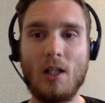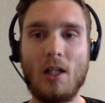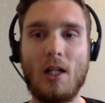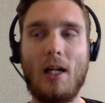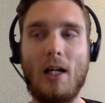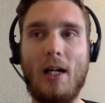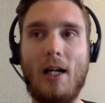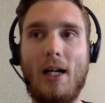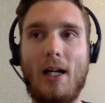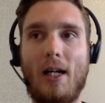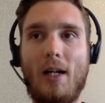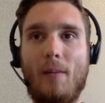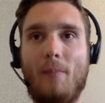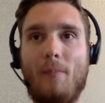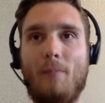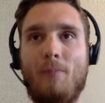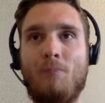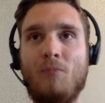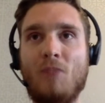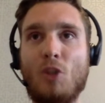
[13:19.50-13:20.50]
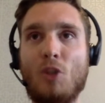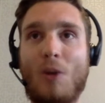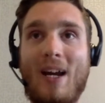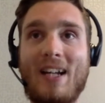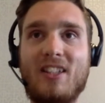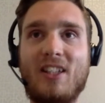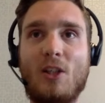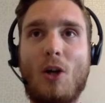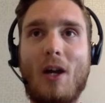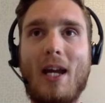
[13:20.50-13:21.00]
Um, so I
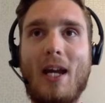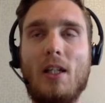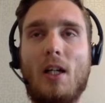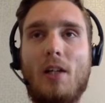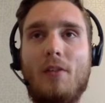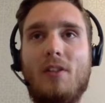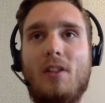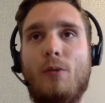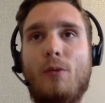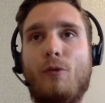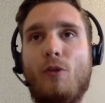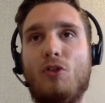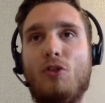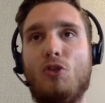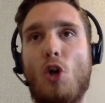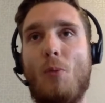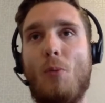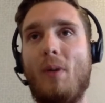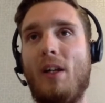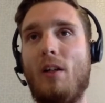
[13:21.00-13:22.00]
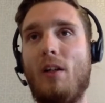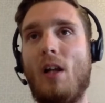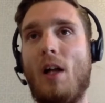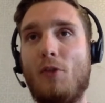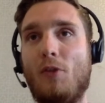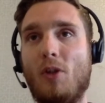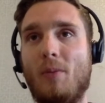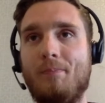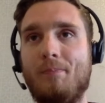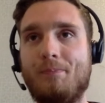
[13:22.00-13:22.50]
actually got headhunted for a job in
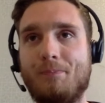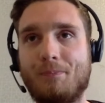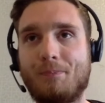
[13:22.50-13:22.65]
London